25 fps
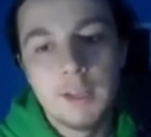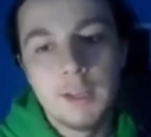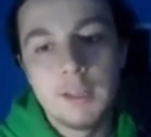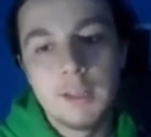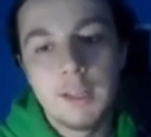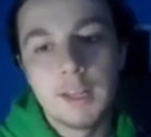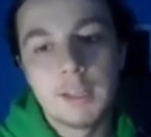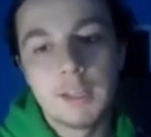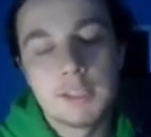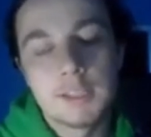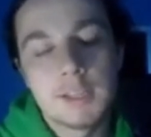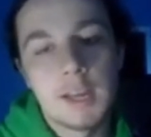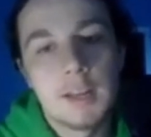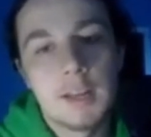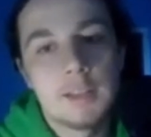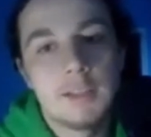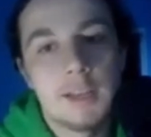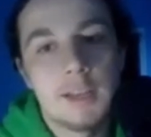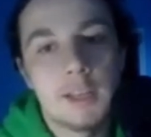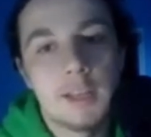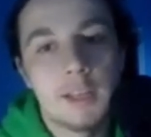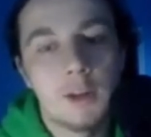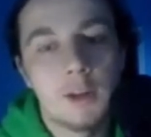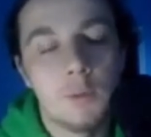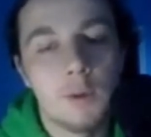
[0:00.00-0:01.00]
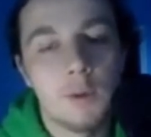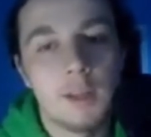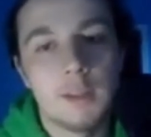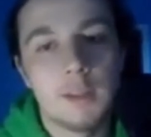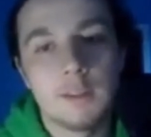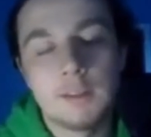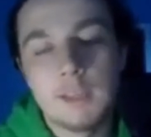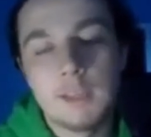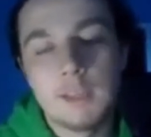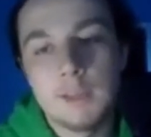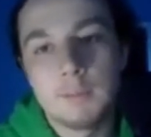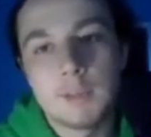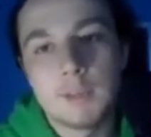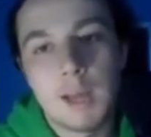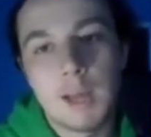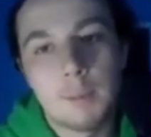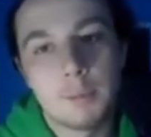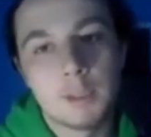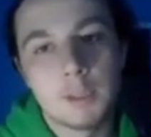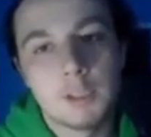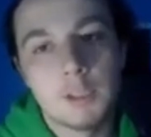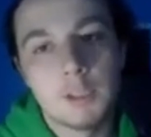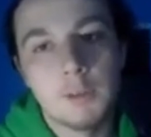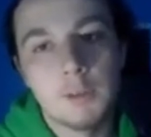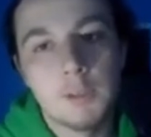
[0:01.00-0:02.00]
then it's kind of taking away the team's
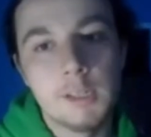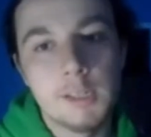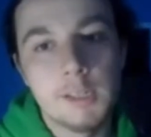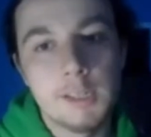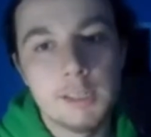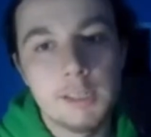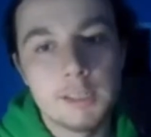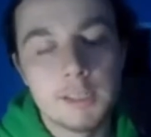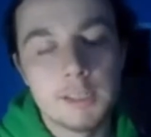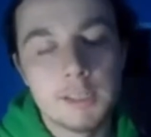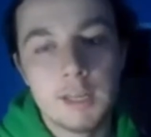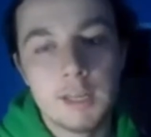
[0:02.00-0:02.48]
opportunities.